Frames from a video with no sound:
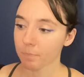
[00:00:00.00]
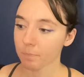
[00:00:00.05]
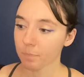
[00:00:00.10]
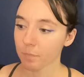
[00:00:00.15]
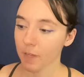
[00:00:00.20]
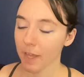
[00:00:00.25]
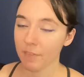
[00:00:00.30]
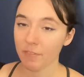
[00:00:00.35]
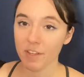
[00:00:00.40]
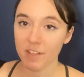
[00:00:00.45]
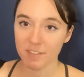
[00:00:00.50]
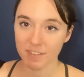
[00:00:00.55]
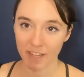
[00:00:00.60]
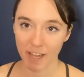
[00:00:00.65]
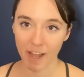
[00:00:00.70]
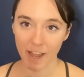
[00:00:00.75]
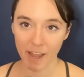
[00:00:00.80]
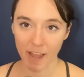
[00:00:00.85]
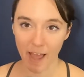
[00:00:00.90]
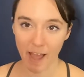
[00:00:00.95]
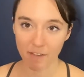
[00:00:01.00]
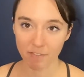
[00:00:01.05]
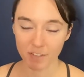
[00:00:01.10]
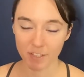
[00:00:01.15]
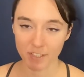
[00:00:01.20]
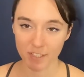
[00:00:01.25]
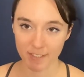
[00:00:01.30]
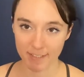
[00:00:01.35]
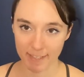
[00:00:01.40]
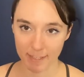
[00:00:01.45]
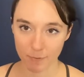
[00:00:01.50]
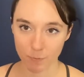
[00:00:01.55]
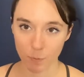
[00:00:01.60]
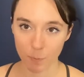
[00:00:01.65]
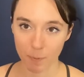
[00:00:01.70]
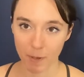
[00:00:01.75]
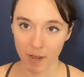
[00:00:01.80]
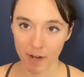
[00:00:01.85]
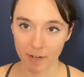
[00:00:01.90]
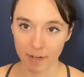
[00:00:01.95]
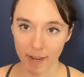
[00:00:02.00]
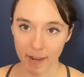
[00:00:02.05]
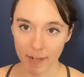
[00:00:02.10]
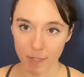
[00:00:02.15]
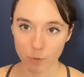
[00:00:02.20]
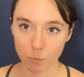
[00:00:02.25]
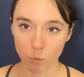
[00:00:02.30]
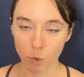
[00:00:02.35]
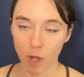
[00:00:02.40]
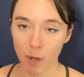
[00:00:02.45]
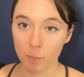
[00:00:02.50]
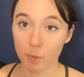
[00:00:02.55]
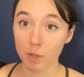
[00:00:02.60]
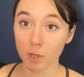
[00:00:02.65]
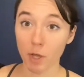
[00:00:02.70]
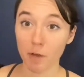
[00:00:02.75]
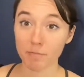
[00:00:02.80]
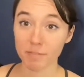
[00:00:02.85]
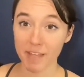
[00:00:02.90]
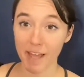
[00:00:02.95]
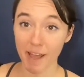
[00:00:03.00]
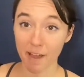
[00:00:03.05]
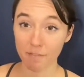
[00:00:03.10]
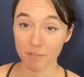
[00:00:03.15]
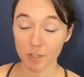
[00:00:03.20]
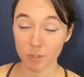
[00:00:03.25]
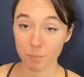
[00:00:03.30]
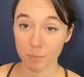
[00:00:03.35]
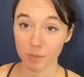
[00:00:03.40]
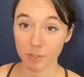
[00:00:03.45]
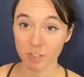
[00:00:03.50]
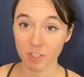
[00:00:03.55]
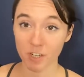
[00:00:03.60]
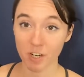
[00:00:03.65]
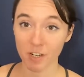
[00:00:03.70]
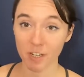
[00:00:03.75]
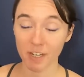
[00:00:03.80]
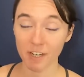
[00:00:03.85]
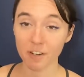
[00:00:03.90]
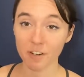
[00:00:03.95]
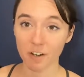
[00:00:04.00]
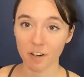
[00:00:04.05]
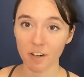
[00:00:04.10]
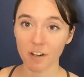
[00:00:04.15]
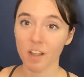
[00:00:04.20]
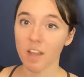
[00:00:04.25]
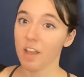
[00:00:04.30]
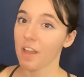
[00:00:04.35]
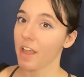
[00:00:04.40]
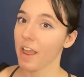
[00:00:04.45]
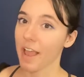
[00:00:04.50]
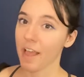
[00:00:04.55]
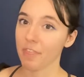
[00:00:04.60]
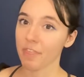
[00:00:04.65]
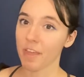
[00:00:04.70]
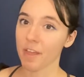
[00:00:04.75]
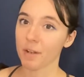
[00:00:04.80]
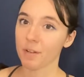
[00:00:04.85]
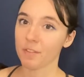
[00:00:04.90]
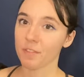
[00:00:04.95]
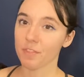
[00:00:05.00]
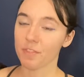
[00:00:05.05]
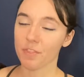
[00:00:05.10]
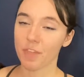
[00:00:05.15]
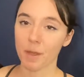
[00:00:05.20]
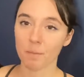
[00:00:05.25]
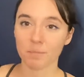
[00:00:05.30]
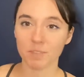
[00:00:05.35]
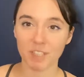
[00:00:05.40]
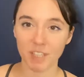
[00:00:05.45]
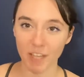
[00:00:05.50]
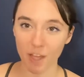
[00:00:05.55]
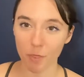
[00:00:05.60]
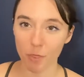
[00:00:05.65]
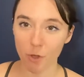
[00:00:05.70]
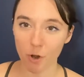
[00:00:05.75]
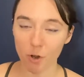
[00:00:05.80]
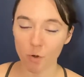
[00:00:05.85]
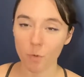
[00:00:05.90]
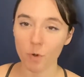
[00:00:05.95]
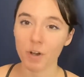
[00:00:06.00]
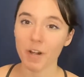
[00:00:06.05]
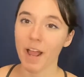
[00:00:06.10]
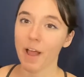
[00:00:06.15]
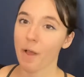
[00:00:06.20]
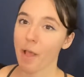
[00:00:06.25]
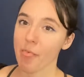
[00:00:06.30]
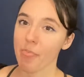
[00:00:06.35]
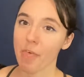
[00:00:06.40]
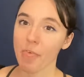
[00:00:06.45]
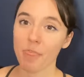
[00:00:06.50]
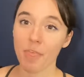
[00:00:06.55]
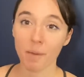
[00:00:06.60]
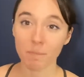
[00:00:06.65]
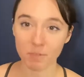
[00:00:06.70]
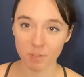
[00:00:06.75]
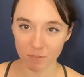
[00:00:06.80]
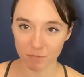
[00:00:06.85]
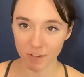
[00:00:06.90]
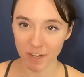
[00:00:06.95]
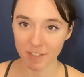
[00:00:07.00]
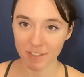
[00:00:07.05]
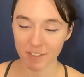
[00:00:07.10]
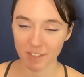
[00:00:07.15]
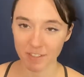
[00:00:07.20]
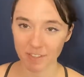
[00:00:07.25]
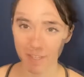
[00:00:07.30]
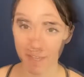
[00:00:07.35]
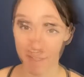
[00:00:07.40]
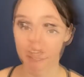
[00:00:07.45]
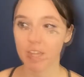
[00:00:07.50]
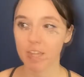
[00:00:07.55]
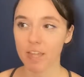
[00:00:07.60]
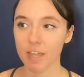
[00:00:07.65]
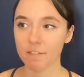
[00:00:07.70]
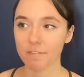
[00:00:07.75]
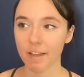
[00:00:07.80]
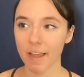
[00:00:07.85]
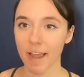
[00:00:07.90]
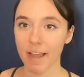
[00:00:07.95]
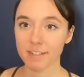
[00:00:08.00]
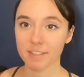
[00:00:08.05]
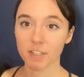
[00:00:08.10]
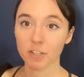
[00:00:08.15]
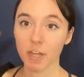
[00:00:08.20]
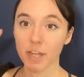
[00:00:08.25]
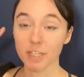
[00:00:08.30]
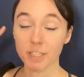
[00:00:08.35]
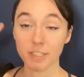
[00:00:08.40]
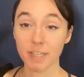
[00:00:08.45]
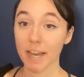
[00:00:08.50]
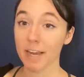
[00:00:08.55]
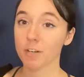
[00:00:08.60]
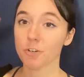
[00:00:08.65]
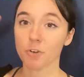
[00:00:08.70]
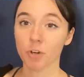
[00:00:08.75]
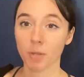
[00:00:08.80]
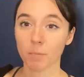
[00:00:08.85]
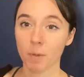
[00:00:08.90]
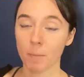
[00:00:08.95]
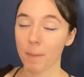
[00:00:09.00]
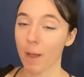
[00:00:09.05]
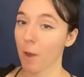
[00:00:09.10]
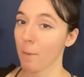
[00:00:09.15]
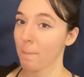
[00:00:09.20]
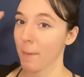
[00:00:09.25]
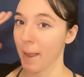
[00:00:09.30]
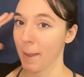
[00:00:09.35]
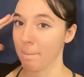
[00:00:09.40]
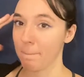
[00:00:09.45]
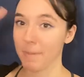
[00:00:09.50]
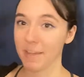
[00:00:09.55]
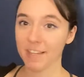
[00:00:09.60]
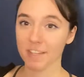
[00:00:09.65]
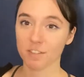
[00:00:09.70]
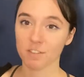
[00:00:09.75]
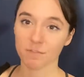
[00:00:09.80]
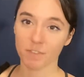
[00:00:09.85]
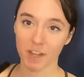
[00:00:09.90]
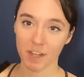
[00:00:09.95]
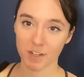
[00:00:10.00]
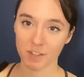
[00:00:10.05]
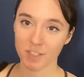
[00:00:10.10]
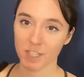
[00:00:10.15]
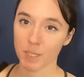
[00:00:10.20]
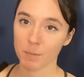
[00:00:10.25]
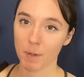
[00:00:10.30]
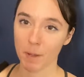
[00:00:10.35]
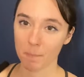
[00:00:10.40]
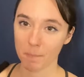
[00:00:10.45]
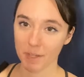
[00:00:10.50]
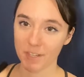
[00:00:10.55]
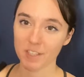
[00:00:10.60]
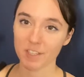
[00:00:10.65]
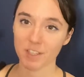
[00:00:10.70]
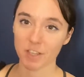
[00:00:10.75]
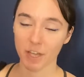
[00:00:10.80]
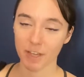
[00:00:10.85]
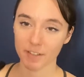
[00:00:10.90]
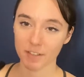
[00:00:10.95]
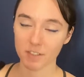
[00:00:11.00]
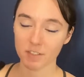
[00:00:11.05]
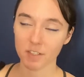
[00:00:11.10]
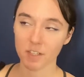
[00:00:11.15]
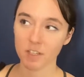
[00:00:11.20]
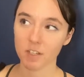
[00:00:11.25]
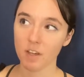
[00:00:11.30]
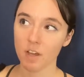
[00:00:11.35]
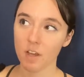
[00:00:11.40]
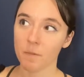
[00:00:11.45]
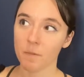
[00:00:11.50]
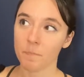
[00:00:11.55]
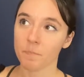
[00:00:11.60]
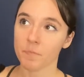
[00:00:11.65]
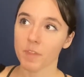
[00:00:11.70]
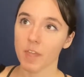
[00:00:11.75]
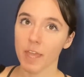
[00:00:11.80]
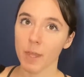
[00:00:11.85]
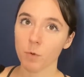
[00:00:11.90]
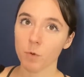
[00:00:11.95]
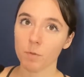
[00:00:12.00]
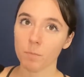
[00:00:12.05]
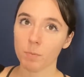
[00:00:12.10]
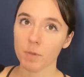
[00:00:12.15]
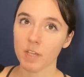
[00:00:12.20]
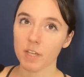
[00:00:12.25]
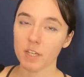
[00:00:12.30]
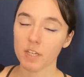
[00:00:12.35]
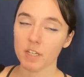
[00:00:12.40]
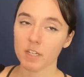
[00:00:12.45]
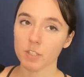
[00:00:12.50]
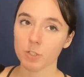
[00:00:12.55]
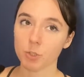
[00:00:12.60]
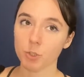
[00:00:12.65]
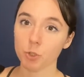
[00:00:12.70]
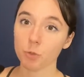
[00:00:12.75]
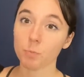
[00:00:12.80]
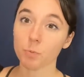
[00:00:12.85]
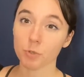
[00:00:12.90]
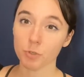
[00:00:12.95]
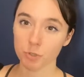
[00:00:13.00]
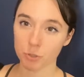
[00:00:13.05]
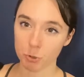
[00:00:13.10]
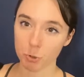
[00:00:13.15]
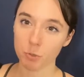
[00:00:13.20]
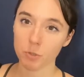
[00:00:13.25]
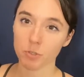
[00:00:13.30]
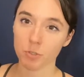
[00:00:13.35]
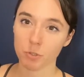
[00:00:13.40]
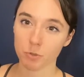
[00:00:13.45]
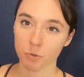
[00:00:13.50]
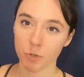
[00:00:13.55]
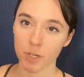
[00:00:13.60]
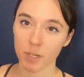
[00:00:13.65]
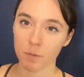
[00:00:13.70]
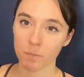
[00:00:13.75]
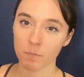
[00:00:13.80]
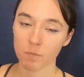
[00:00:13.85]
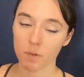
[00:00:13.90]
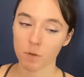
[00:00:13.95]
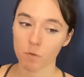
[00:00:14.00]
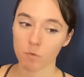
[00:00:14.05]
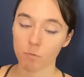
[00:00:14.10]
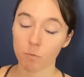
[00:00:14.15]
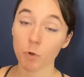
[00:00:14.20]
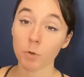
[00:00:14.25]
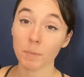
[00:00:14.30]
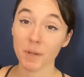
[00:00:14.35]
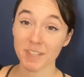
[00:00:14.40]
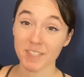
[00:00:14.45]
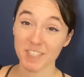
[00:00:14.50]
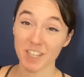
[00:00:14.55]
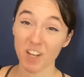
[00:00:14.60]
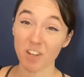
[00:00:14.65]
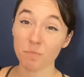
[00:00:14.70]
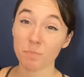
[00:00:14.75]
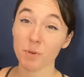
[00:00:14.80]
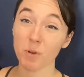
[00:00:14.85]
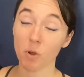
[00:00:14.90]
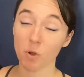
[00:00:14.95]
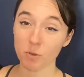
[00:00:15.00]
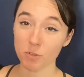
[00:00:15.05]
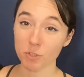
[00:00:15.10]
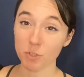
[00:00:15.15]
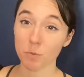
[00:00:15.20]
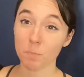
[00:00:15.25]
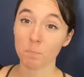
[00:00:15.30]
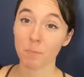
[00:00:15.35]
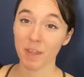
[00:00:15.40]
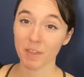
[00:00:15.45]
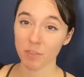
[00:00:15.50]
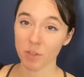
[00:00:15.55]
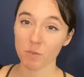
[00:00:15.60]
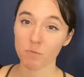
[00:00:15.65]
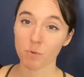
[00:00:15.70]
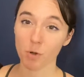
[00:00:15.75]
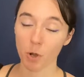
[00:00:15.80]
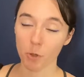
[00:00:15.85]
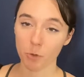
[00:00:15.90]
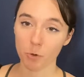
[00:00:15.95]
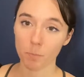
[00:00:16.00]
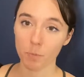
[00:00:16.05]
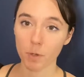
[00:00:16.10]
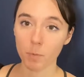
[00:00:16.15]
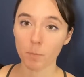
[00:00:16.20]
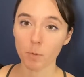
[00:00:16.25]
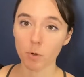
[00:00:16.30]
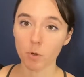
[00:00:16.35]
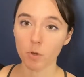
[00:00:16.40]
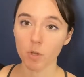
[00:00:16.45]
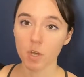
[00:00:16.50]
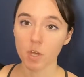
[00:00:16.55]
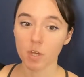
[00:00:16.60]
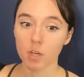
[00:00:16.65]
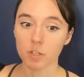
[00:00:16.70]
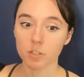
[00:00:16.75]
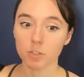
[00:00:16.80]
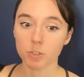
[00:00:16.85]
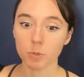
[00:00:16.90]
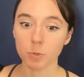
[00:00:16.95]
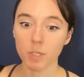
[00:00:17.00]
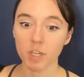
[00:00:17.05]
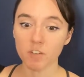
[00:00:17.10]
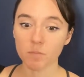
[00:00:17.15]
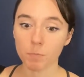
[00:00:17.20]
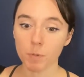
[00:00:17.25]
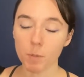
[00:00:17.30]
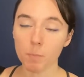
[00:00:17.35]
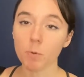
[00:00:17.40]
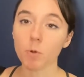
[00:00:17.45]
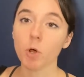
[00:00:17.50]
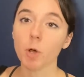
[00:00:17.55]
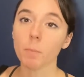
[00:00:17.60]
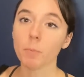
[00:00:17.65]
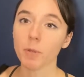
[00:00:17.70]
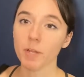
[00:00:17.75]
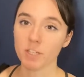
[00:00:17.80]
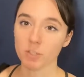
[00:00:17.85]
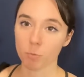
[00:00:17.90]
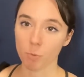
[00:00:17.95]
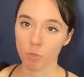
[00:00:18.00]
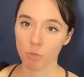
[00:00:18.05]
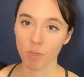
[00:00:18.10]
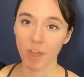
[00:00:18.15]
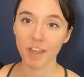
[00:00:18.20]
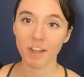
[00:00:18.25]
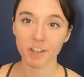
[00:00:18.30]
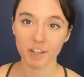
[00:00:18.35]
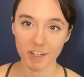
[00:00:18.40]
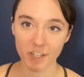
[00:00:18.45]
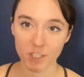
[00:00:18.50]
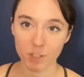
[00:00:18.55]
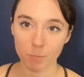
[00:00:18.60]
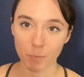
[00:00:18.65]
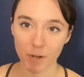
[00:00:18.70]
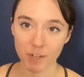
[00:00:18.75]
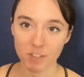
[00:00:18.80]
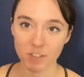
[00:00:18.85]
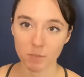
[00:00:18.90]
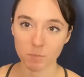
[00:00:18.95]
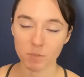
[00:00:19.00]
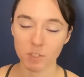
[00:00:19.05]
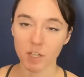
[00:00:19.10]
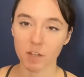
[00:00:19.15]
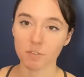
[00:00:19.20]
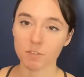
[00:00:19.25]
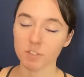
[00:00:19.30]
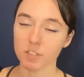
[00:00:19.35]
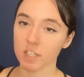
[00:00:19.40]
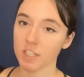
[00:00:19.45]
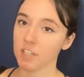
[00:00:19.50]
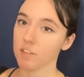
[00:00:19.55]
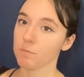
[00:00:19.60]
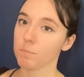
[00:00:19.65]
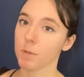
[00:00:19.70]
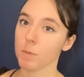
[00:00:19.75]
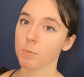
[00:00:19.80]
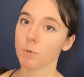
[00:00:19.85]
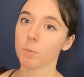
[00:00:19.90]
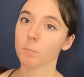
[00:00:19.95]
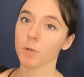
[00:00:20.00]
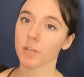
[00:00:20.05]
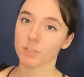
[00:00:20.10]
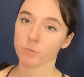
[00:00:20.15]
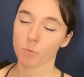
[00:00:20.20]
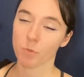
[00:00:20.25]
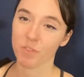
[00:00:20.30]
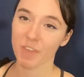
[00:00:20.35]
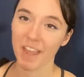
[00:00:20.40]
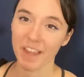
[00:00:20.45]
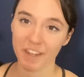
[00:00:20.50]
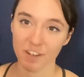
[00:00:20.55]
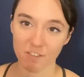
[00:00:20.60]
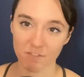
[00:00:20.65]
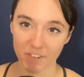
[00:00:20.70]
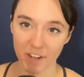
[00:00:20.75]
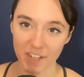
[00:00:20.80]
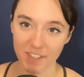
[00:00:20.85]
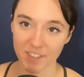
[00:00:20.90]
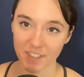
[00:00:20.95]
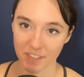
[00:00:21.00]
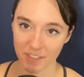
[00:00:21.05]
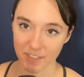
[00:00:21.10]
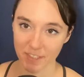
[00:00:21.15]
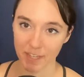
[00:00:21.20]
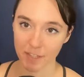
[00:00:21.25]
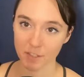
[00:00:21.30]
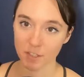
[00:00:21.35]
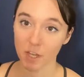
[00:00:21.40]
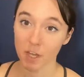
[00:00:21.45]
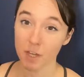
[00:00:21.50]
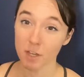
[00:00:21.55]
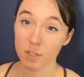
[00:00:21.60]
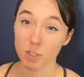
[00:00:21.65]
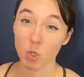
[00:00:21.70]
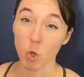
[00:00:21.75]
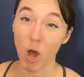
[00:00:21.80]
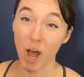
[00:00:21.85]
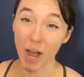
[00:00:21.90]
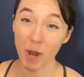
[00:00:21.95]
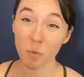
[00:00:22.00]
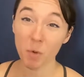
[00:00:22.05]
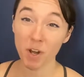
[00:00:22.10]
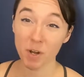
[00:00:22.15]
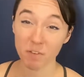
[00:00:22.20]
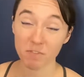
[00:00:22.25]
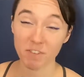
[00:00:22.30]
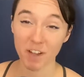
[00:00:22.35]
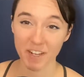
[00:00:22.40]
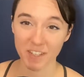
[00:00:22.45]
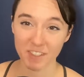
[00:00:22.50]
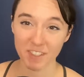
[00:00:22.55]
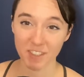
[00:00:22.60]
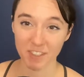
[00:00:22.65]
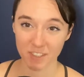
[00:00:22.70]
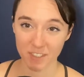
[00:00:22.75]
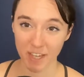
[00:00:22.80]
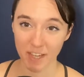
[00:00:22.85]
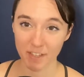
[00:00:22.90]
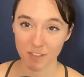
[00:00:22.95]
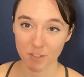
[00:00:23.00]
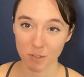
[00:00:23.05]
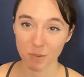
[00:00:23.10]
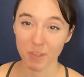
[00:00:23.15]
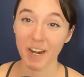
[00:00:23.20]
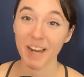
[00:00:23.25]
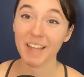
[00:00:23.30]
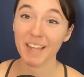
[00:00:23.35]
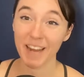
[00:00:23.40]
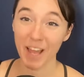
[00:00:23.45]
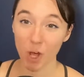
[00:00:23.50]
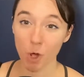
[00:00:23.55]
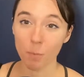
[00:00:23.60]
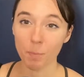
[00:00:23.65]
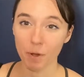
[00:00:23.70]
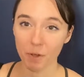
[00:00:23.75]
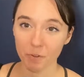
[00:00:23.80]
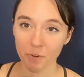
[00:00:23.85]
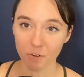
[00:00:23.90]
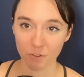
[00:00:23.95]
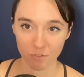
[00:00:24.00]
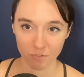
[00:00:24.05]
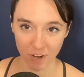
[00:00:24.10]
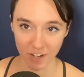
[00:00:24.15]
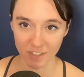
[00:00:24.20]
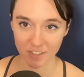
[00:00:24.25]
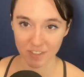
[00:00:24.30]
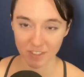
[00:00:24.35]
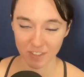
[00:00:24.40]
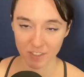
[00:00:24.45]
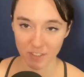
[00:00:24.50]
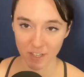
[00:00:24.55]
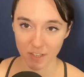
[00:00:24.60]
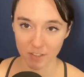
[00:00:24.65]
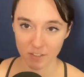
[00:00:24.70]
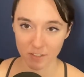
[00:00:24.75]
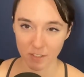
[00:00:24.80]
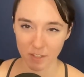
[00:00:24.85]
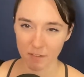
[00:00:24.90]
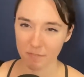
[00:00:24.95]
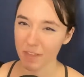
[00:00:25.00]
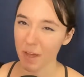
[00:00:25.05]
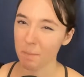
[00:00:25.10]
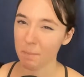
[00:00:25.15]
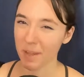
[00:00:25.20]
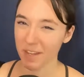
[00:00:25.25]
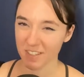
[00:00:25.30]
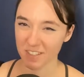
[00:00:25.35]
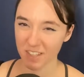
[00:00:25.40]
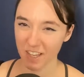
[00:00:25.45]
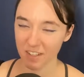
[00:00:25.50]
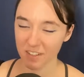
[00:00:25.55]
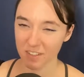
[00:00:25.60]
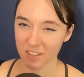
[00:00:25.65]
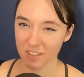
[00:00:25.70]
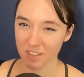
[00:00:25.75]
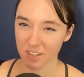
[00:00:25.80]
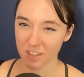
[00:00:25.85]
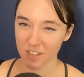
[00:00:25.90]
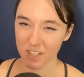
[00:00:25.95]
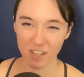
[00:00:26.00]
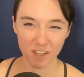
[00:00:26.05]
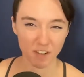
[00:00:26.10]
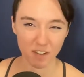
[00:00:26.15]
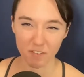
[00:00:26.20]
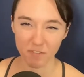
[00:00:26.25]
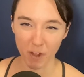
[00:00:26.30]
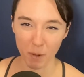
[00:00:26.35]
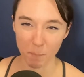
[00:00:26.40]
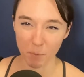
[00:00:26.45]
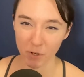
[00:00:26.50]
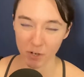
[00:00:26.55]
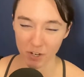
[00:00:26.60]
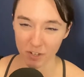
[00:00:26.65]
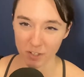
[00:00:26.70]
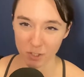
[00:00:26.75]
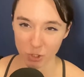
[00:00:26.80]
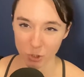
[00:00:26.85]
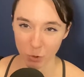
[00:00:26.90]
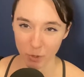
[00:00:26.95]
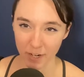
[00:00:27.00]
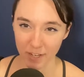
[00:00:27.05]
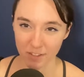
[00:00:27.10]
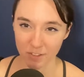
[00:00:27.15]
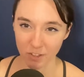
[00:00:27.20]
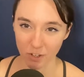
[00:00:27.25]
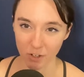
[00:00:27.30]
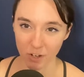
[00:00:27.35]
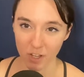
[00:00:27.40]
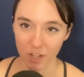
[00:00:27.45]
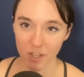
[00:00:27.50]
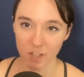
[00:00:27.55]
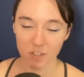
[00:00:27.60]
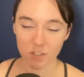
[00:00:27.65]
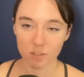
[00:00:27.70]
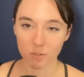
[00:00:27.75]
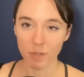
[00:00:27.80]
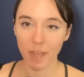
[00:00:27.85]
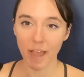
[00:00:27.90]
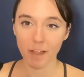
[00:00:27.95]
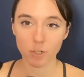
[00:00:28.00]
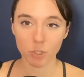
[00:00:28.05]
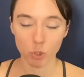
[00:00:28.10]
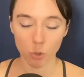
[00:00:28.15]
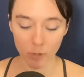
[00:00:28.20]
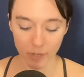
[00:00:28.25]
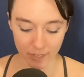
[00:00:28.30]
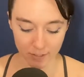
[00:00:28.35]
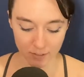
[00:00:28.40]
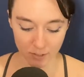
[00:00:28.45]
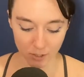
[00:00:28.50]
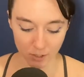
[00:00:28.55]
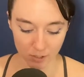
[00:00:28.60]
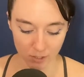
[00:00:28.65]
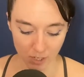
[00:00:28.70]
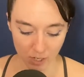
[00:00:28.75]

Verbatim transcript: And let's say I have a successful podcast. Well, I would love to have this person on here and then them to get their word out and then them to find success. If I had to like daydream about my biggest fantasy and my biggest legacy, it would be to pursue this dream for myself, but also mainly for other people, to give people a place where they can express themselves, to give people a place where they can find success. So I want to find success so that I can help others find success, if that makes sense, if I put it in a short answer. So yeah, short answer,